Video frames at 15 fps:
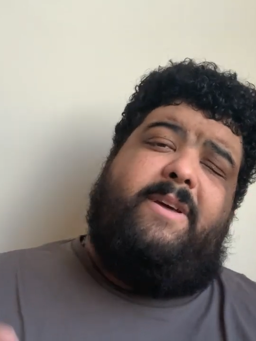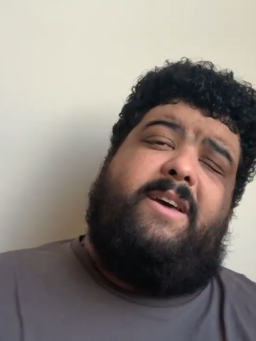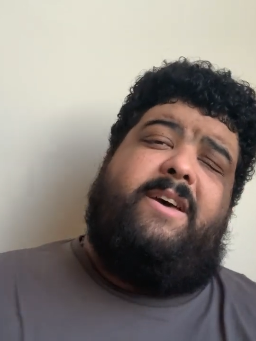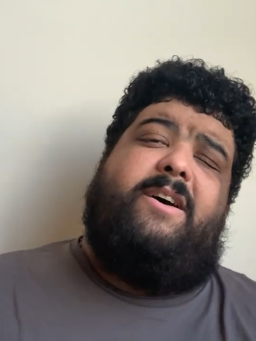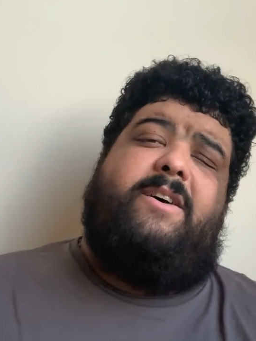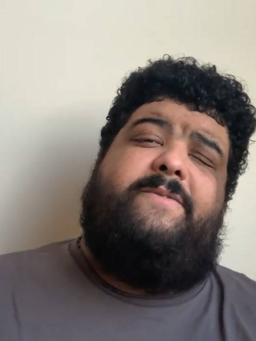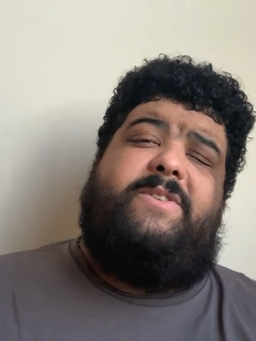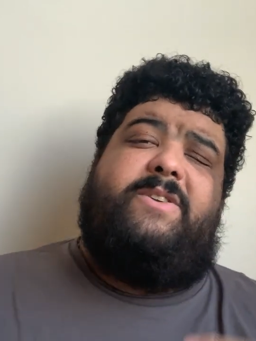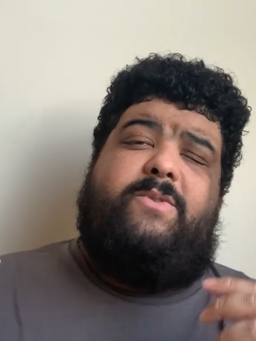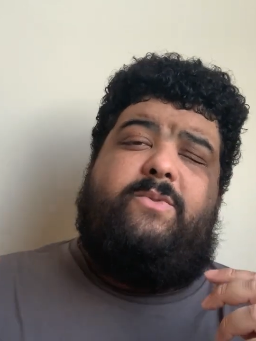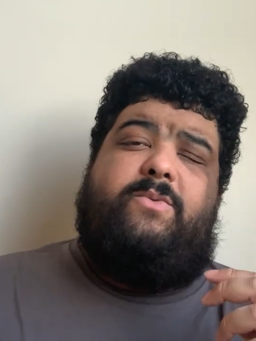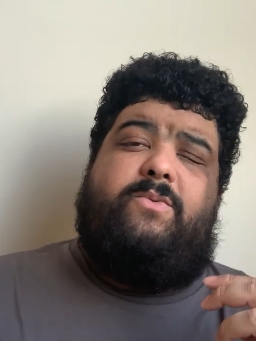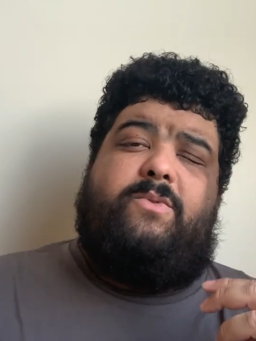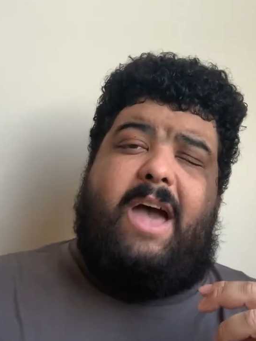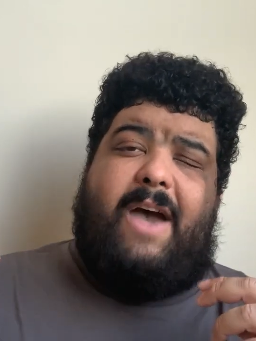If
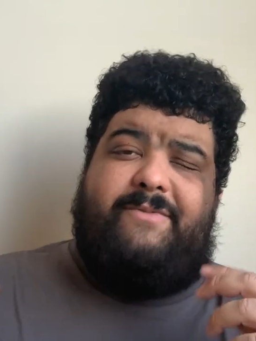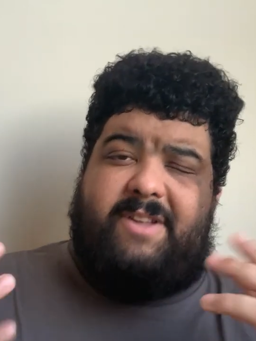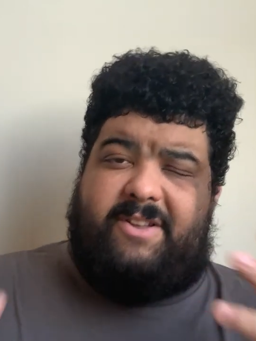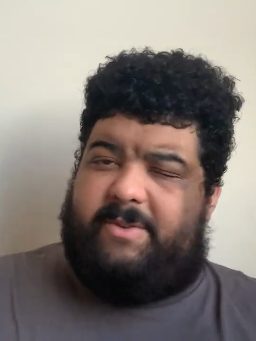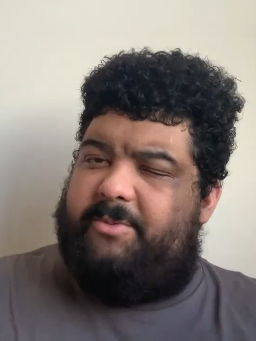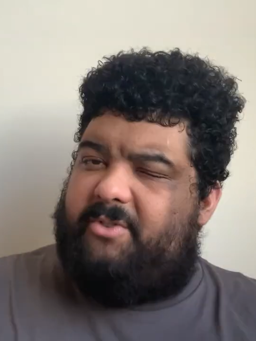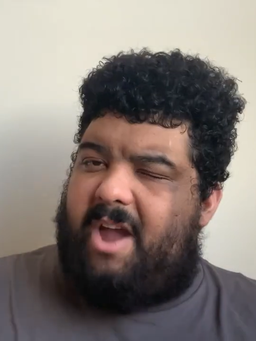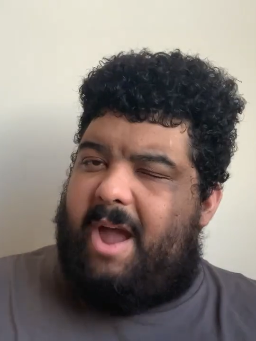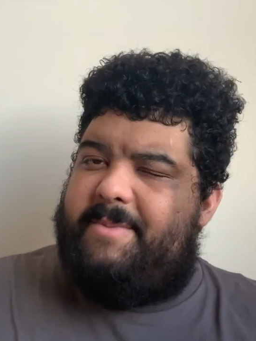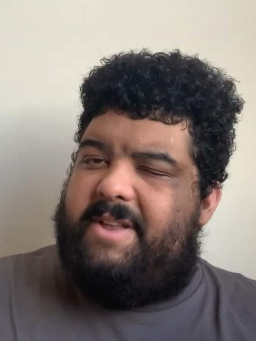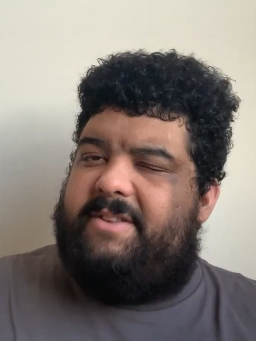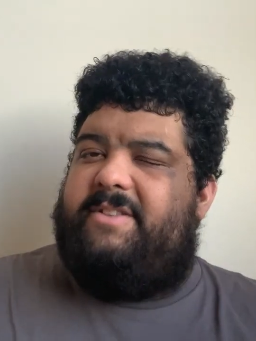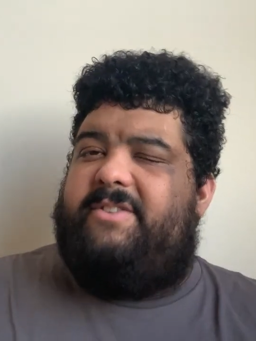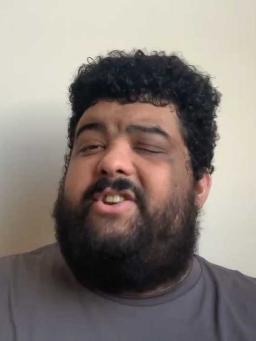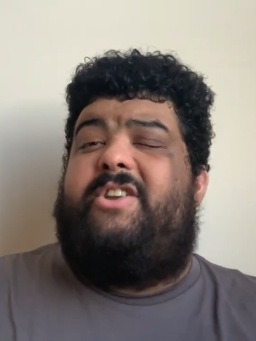you have not subscribed
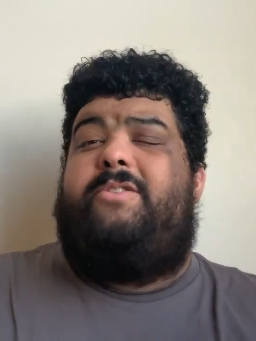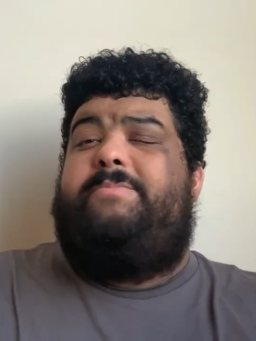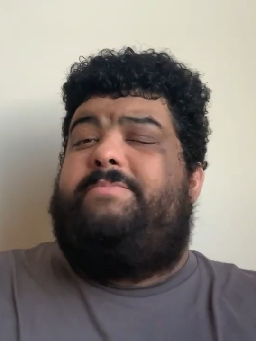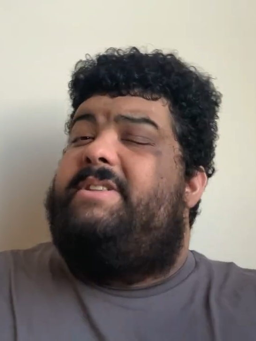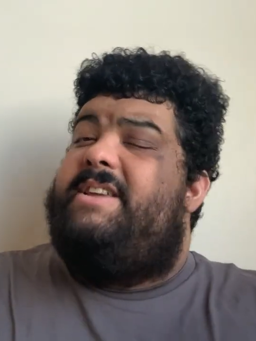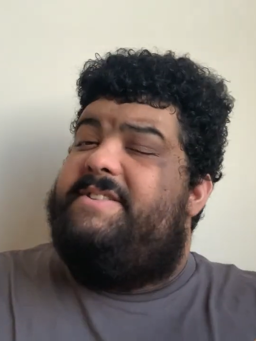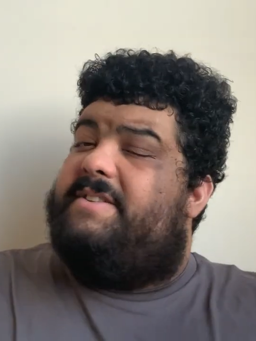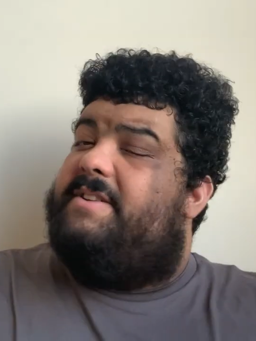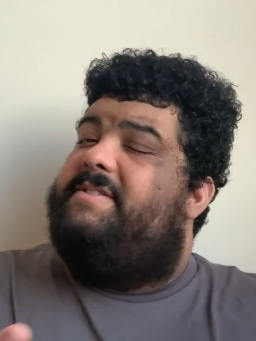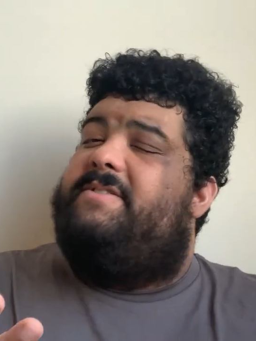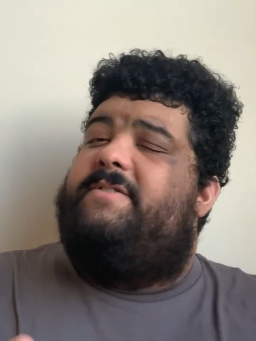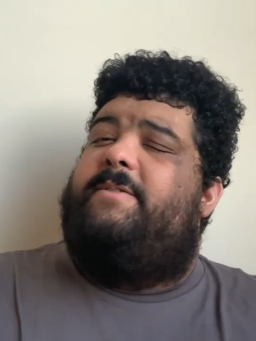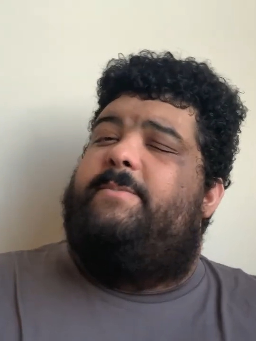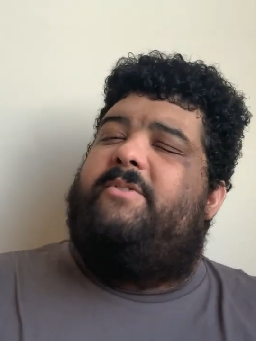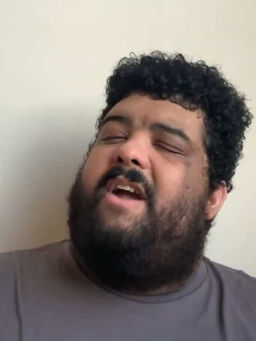yet to the channel, please consider
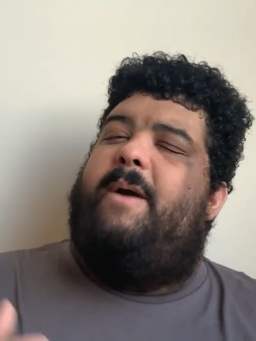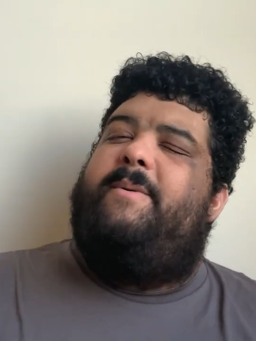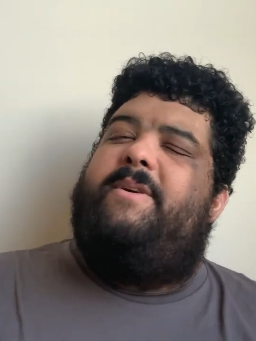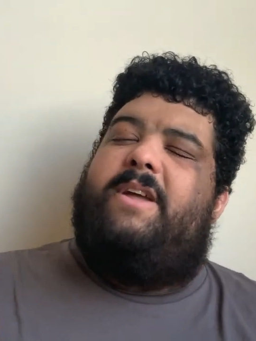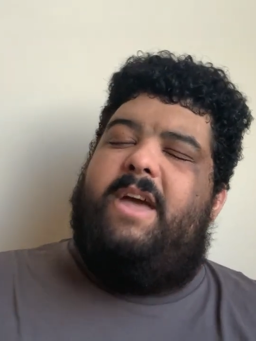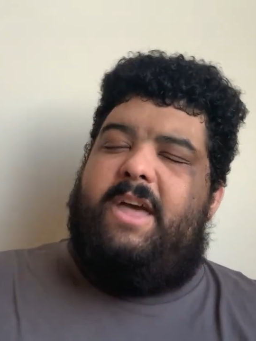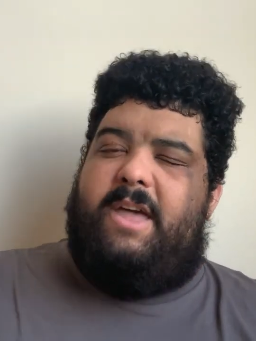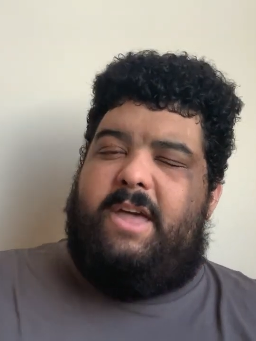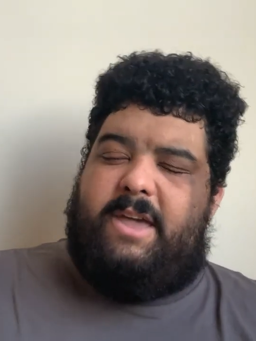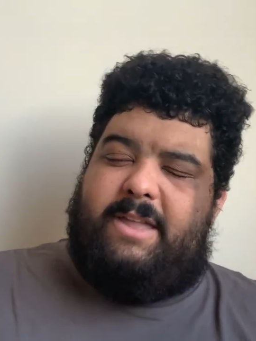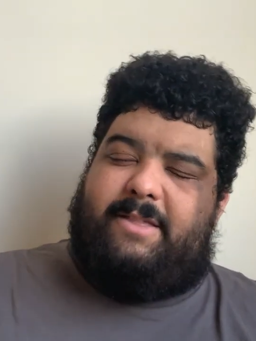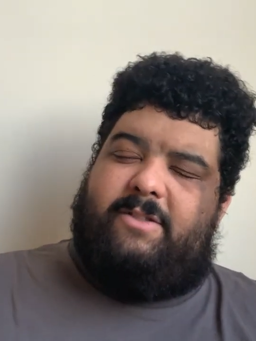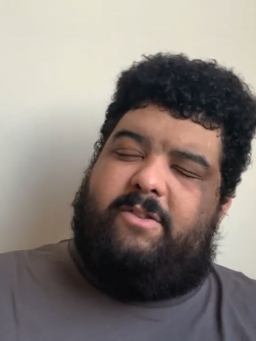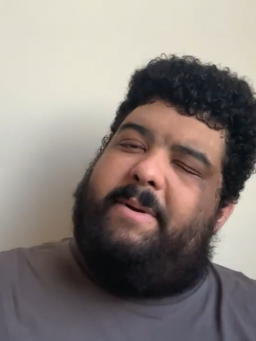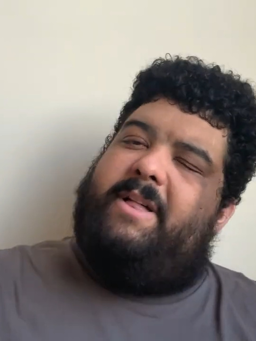subscribing. Hit
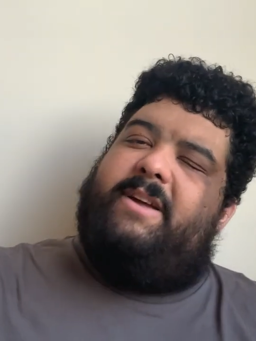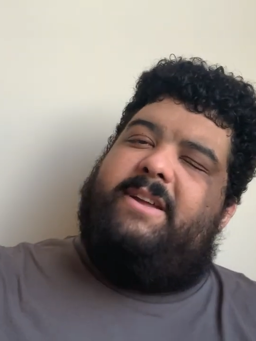the little bell